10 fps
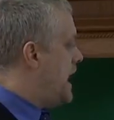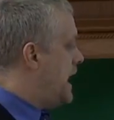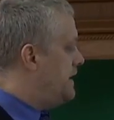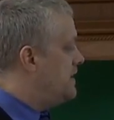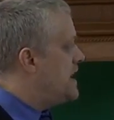
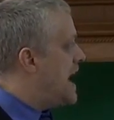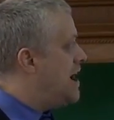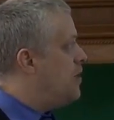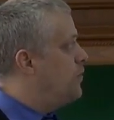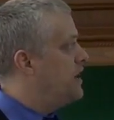And
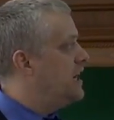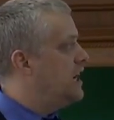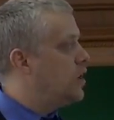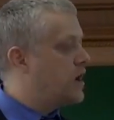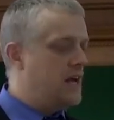now we are
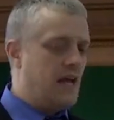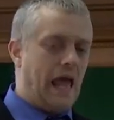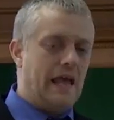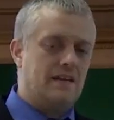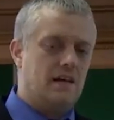looking
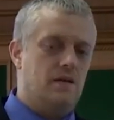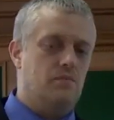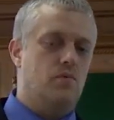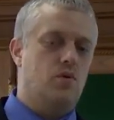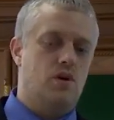at a
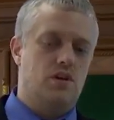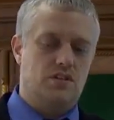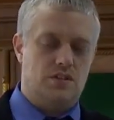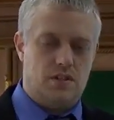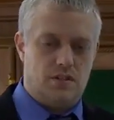
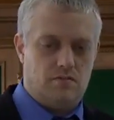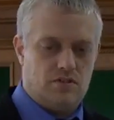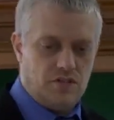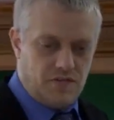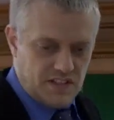more
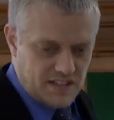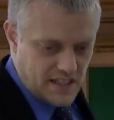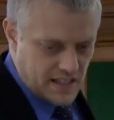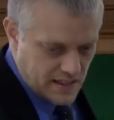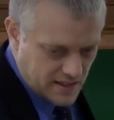
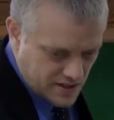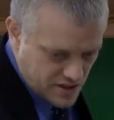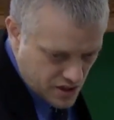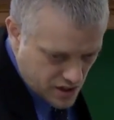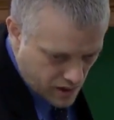
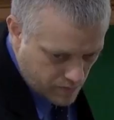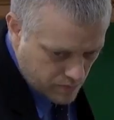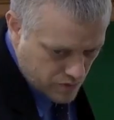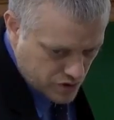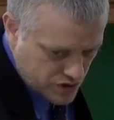sophisticated
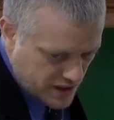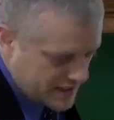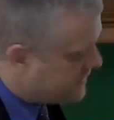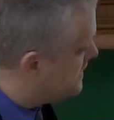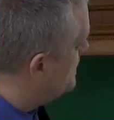
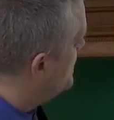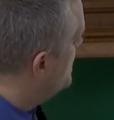sheet.